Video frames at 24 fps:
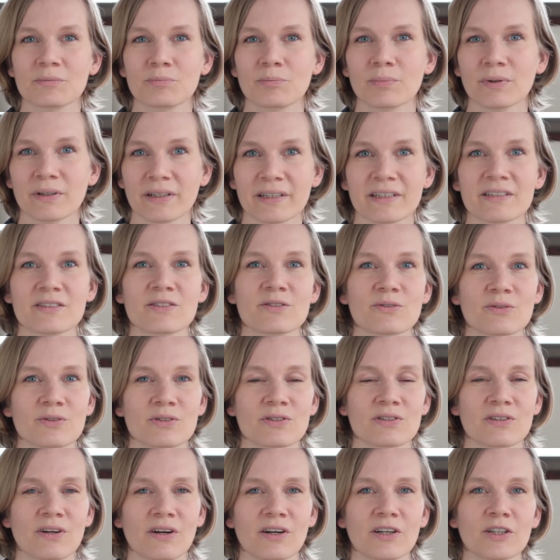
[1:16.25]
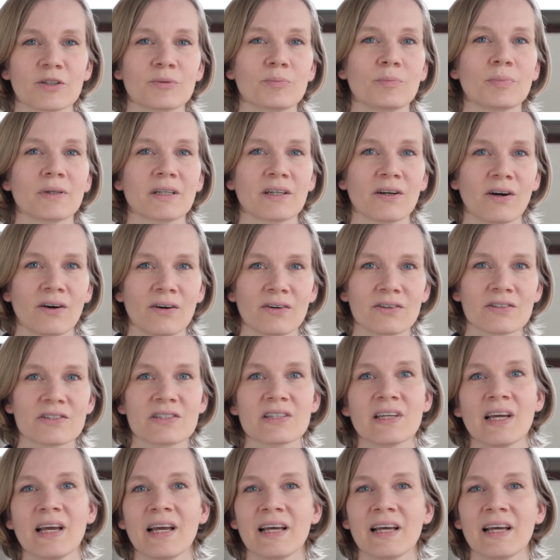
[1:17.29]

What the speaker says: place to start because